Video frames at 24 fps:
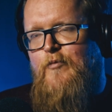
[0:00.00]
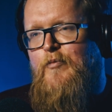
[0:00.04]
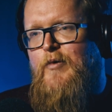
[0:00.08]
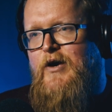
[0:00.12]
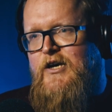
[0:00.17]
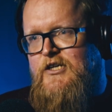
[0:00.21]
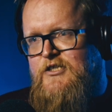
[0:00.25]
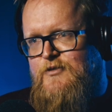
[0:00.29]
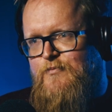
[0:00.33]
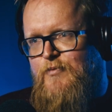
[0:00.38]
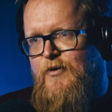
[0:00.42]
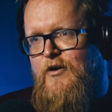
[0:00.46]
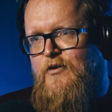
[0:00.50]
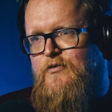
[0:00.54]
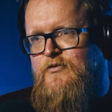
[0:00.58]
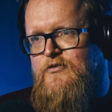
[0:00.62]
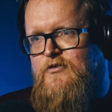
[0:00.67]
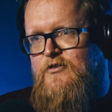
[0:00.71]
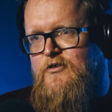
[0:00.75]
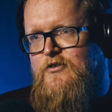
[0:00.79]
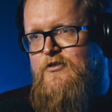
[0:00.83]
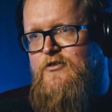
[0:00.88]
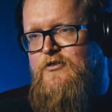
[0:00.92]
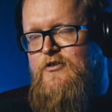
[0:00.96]
the best
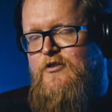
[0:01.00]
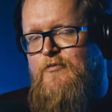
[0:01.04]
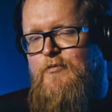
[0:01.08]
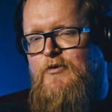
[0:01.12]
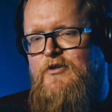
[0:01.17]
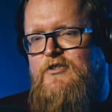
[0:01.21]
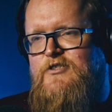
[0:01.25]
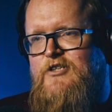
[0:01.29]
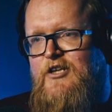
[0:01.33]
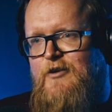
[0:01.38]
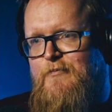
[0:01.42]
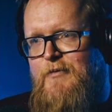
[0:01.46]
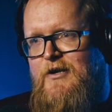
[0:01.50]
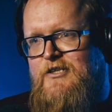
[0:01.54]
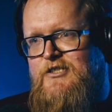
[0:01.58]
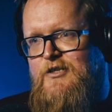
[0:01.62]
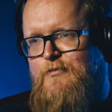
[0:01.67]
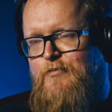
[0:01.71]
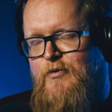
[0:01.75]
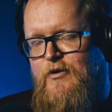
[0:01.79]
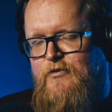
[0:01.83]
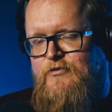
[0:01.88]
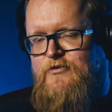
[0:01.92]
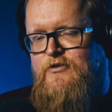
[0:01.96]
posters, the most
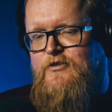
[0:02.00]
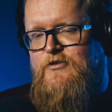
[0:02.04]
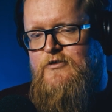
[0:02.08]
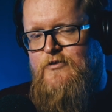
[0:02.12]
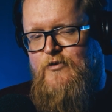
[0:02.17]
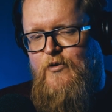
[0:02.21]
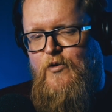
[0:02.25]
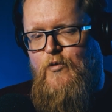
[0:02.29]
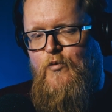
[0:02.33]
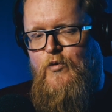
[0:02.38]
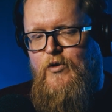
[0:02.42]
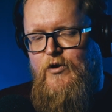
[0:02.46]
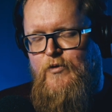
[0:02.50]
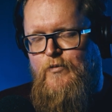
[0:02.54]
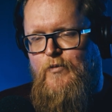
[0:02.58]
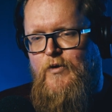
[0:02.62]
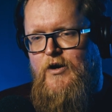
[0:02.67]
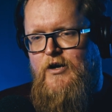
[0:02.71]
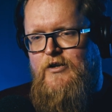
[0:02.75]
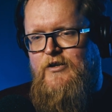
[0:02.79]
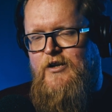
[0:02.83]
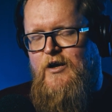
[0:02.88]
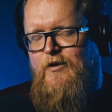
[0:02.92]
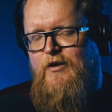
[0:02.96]
cinematic posters
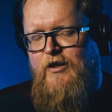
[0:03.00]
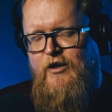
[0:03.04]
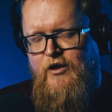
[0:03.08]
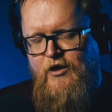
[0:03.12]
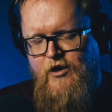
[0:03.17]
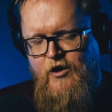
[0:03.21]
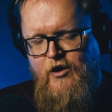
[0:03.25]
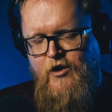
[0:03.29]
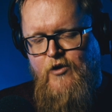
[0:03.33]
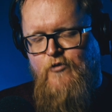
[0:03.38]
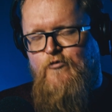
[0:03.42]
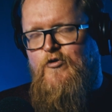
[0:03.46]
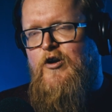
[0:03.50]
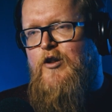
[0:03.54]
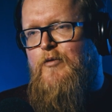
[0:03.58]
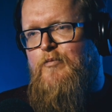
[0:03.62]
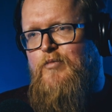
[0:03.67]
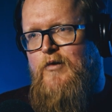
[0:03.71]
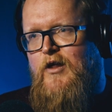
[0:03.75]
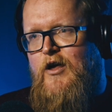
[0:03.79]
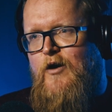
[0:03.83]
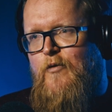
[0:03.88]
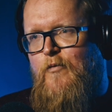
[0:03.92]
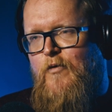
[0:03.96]
worldwide now, like
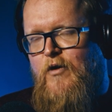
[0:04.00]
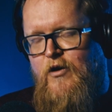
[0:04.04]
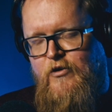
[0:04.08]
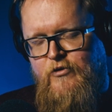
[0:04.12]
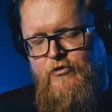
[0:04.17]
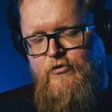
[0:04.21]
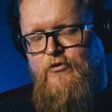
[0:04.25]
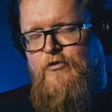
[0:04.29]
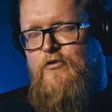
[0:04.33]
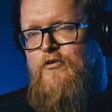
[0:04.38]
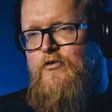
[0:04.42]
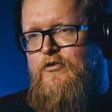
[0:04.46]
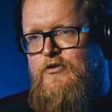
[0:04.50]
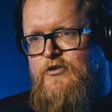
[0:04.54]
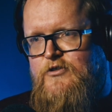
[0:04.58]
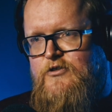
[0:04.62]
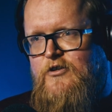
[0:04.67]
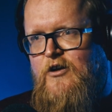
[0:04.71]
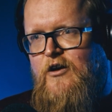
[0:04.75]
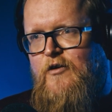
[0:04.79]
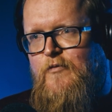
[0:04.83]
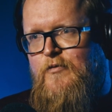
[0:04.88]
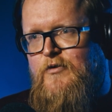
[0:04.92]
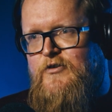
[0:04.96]
Ready Player One, all
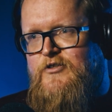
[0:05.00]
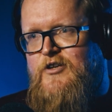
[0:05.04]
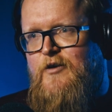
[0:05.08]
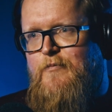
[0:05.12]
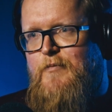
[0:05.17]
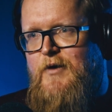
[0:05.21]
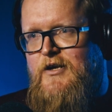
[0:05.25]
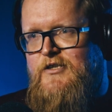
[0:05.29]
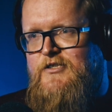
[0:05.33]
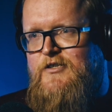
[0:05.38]
the Star Wars.